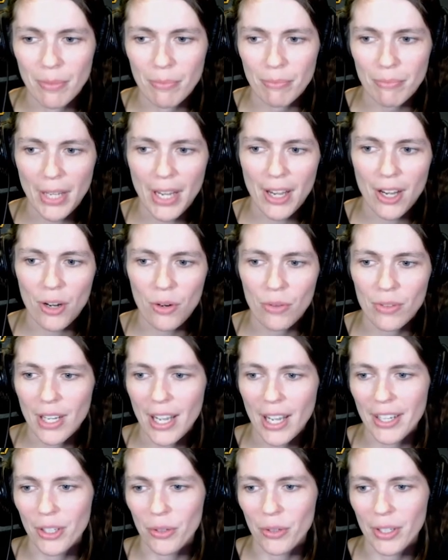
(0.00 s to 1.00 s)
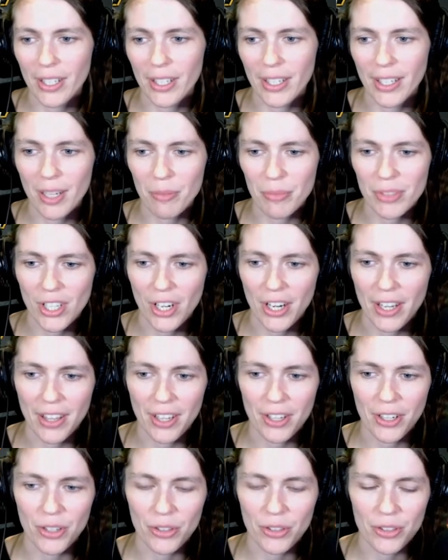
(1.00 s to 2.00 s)
Meow! I know, kitty, I'm sorry.
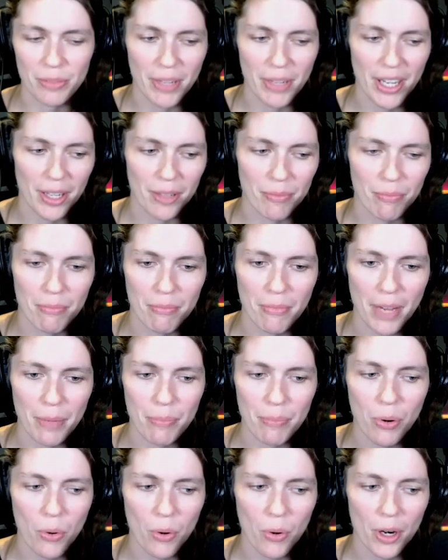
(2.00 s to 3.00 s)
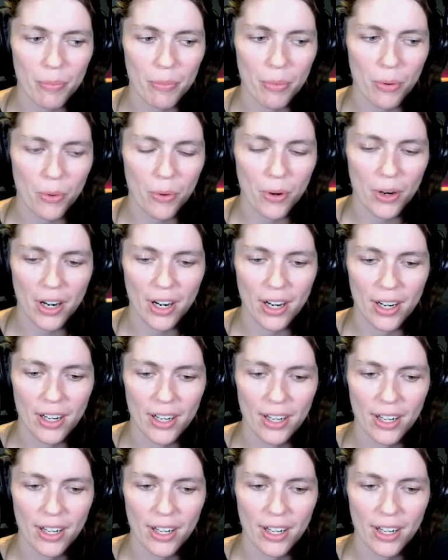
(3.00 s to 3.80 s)
There goes my poor